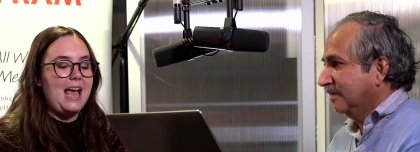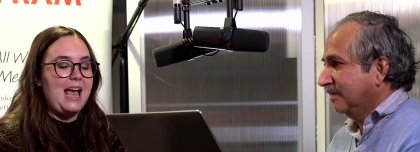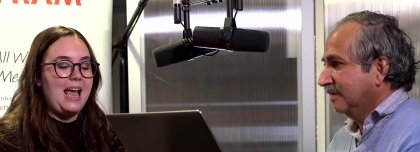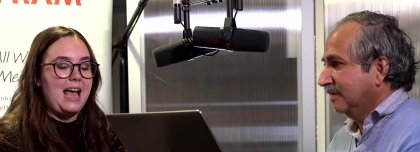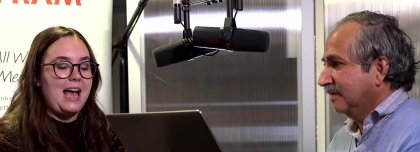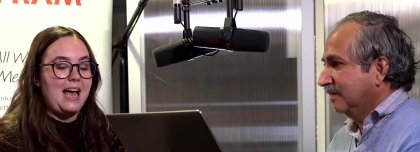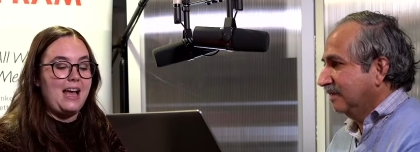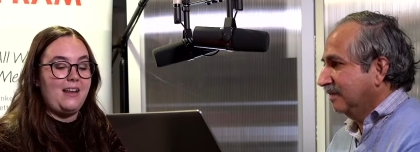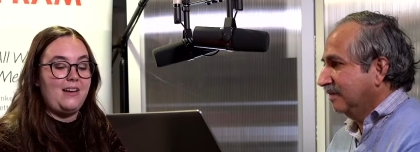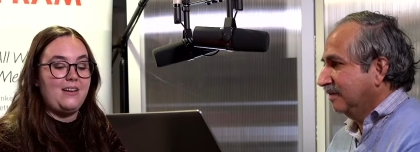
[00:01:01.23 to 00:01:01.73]

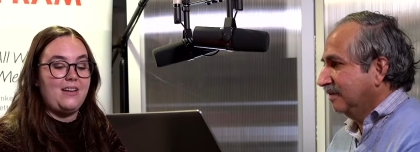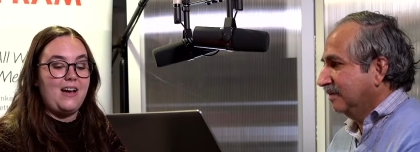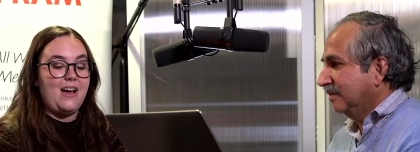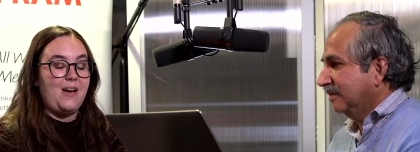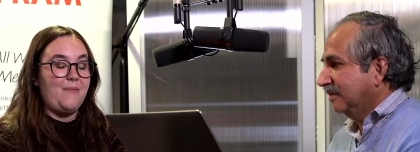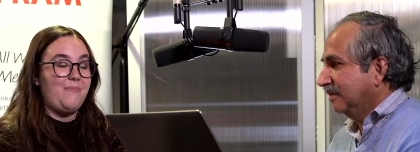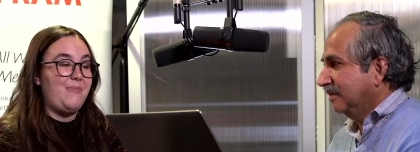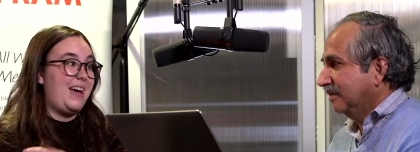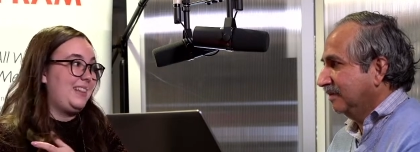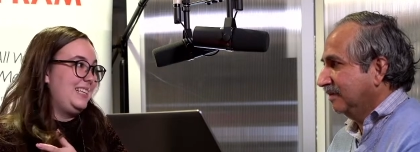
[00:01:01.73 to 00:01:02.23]
Speaker 1: And
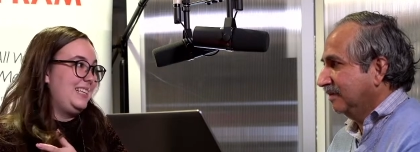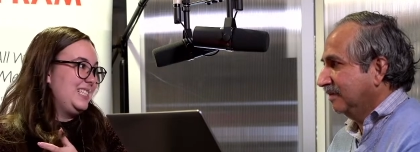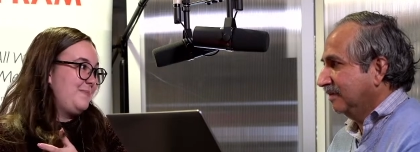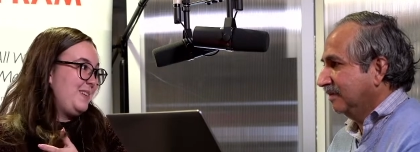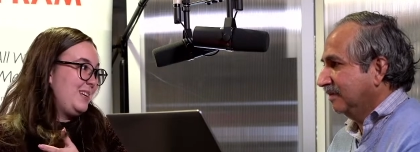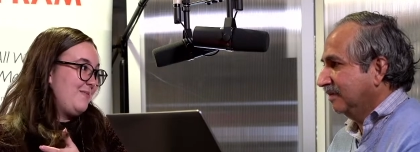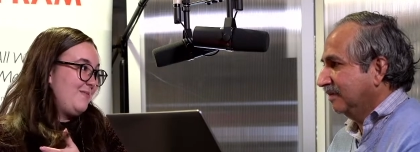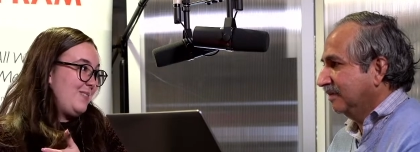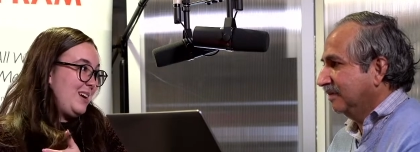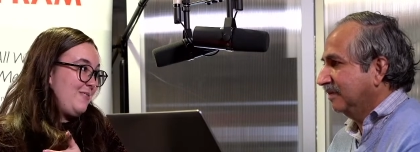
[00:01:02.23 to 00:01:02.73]
um, that leads
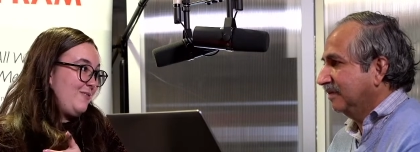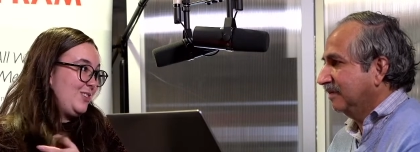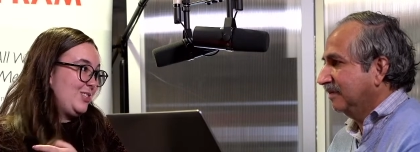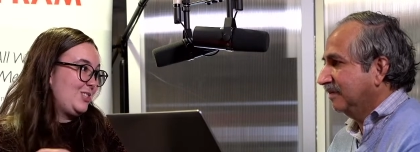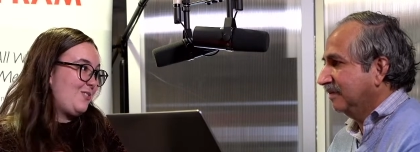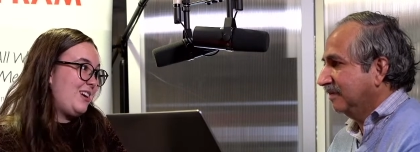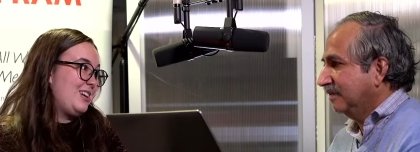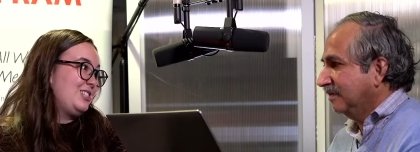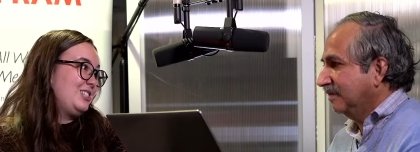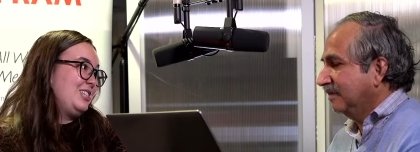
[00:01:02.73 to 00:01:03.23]
me to my
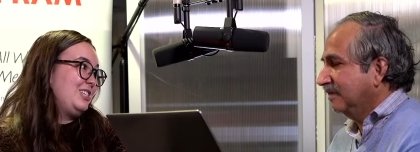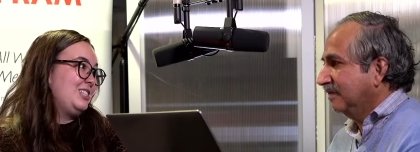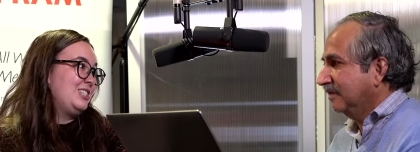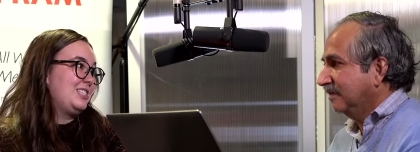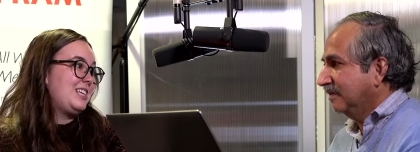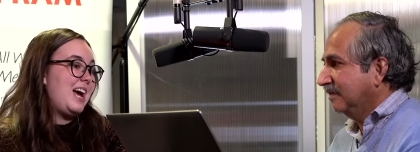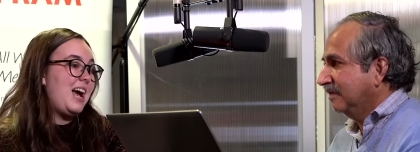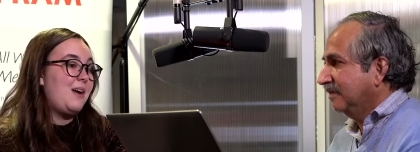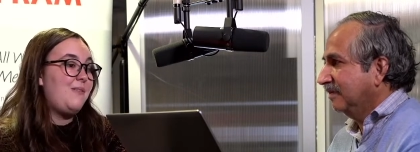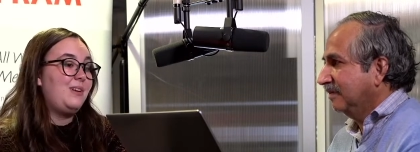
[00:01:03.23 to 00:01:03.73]
first question.
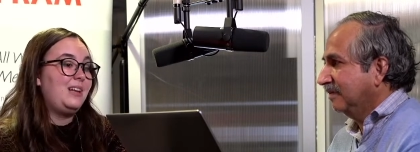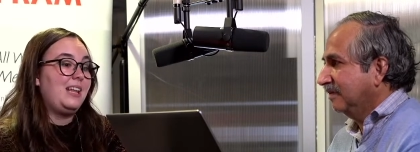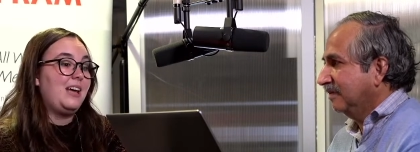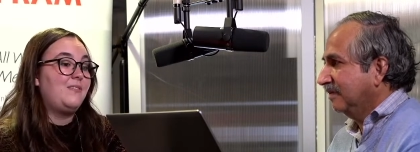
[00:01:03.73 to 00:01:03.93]
Just, I